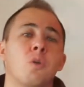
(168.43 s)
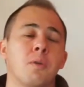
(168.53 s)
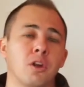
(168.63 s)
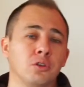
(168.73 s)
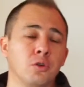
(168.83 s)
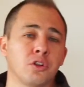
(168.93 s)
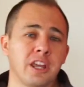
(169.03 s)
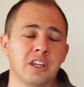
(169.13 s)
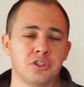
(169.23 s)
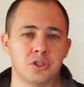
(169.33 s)
Martin Luther
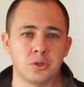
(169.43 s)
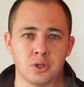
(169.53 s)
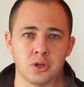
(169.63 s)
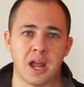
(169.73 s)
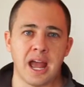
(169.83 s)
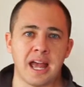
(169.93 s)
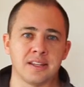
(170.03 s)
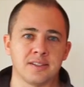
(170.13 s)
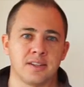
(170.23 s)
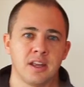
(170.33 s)
King Jr.
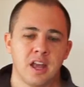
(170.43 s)
as